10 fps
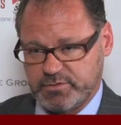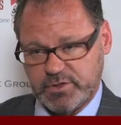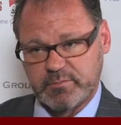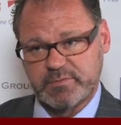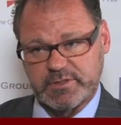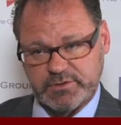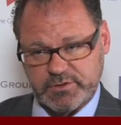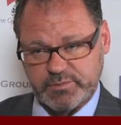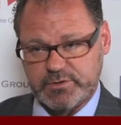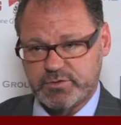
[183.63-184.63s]
terms
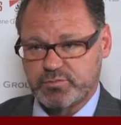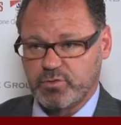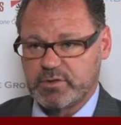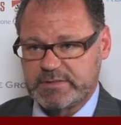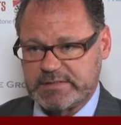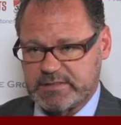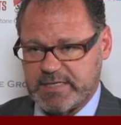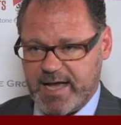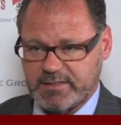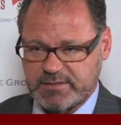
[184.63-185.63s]
such as reduced royalties
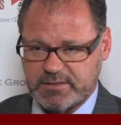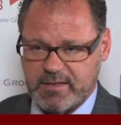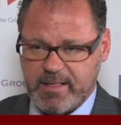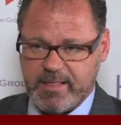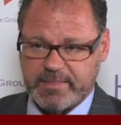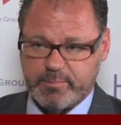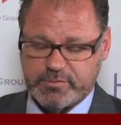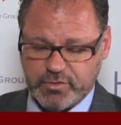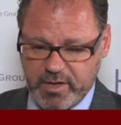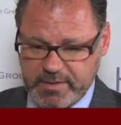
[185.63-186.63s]
and taxes. The
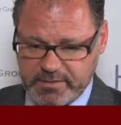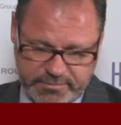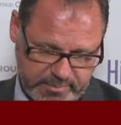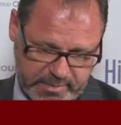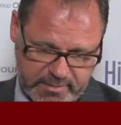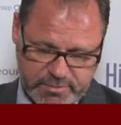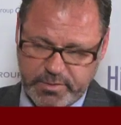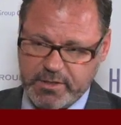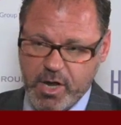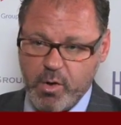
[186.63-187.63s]
petroleum industry bill as
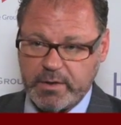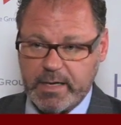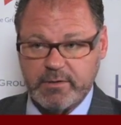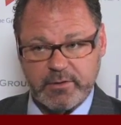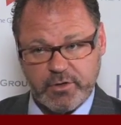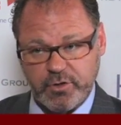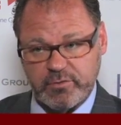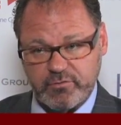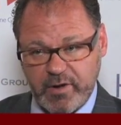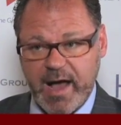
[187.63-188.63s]
we know it under the
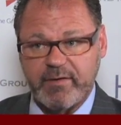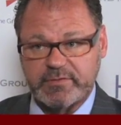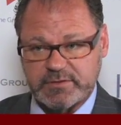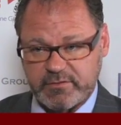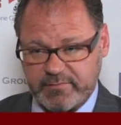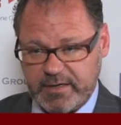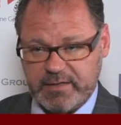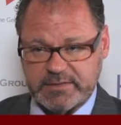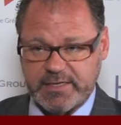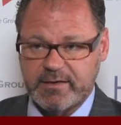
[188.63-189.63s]
current draft, it's not
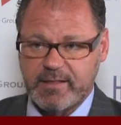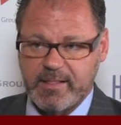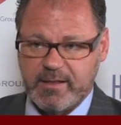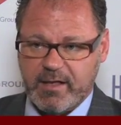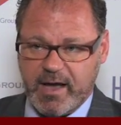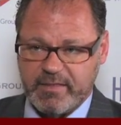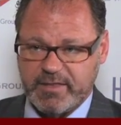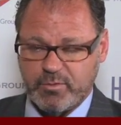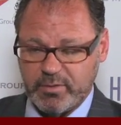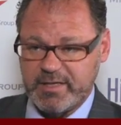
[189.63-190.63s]
finalized yet, I
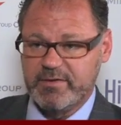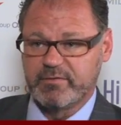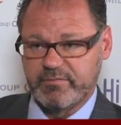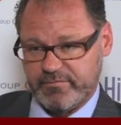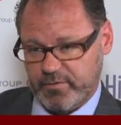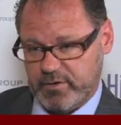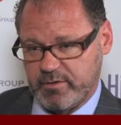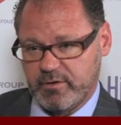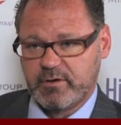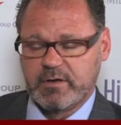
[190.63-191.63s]
think will even
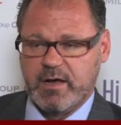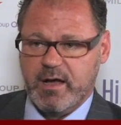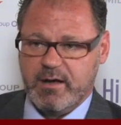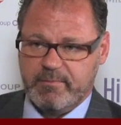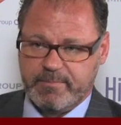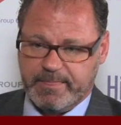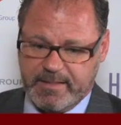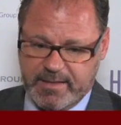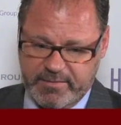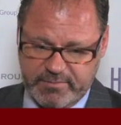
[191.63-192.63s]
further
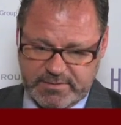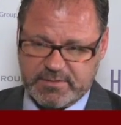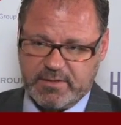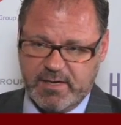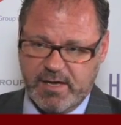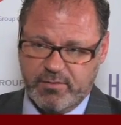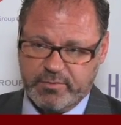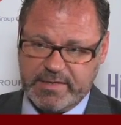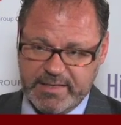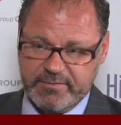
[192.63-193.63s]
give us
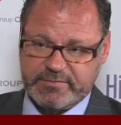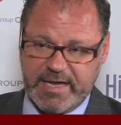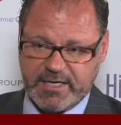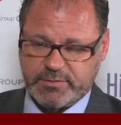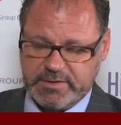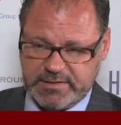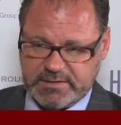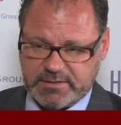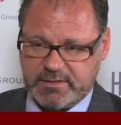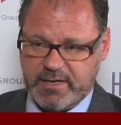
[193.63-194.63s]
relief, tax
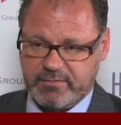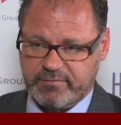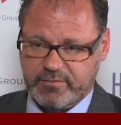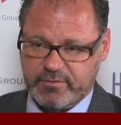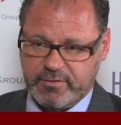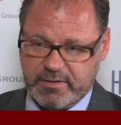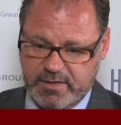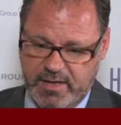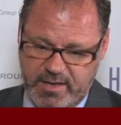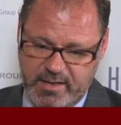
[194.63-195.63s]
releases, and further
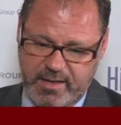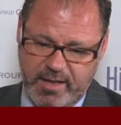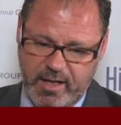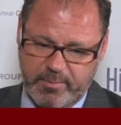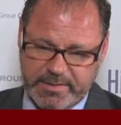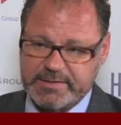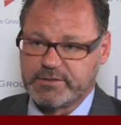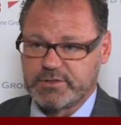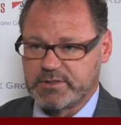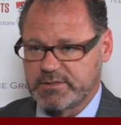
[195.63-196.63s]
help
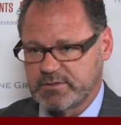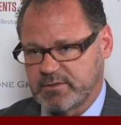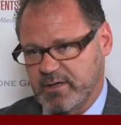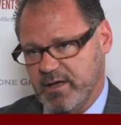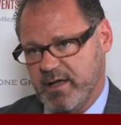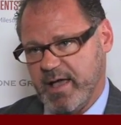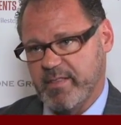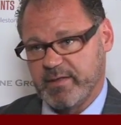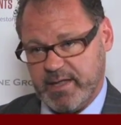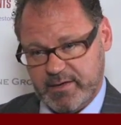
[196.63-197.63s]
indigenous
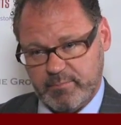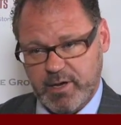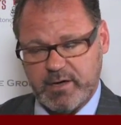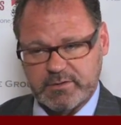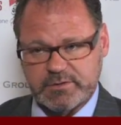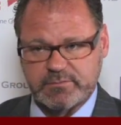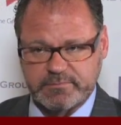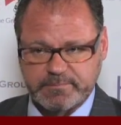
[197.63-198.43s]
allocated blocks. So.